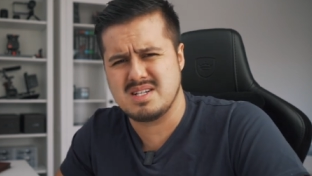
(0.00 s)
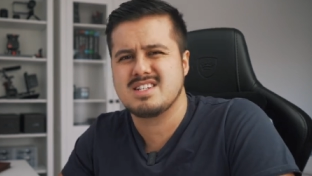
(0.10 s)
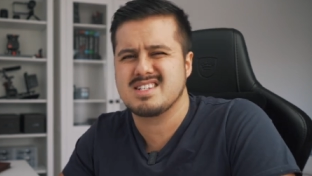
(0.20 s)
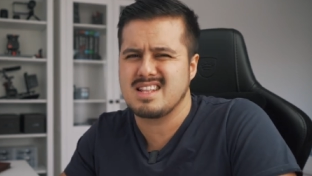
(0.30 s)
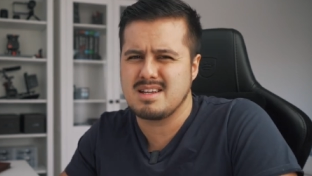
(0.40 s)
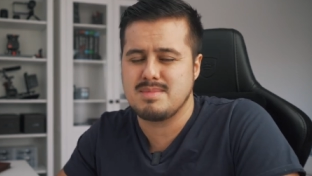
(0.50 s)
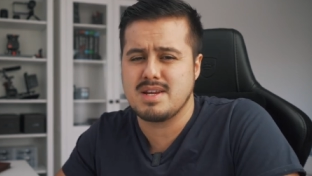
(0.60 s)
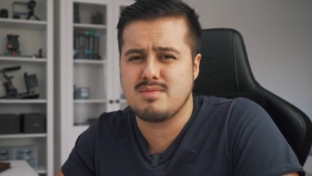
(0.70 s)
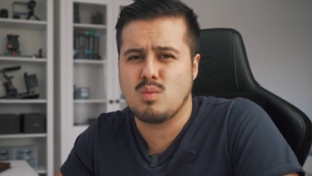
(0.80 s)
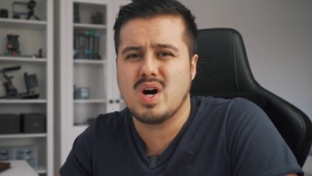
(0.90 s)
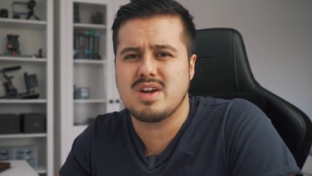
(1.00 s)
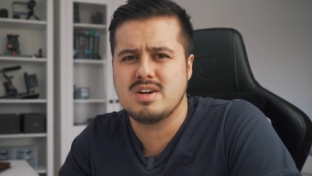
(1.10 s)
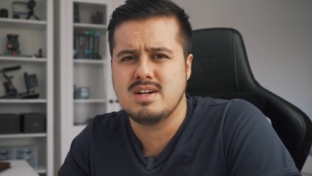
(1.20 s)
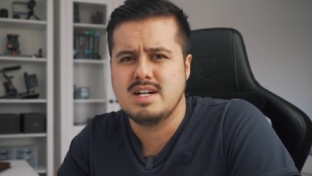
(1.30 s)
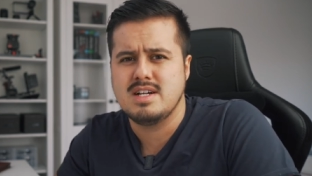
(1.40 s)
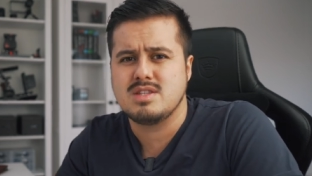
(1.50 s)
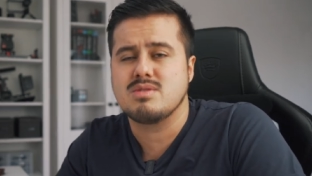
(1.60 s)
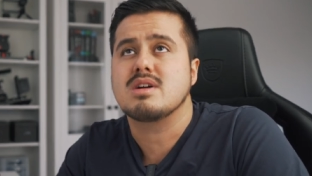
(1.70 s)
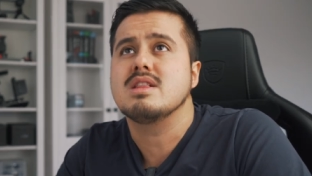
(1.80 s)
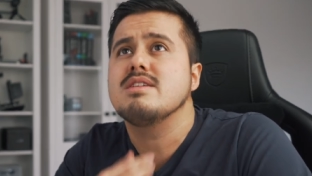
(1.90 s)
Just a little bit of water to
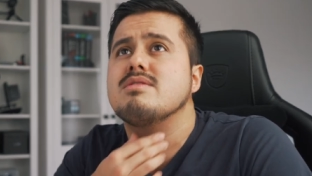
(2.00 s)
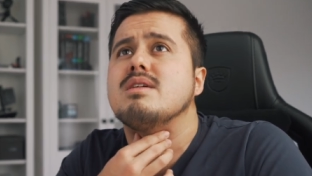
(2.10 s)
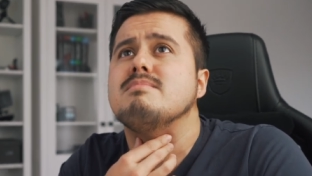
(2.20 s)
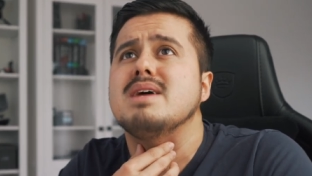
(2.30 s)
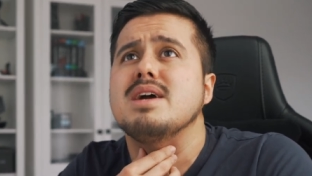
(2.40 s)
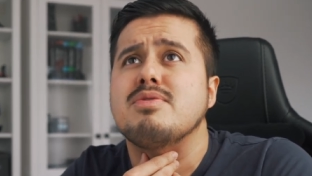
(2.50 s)
clear up my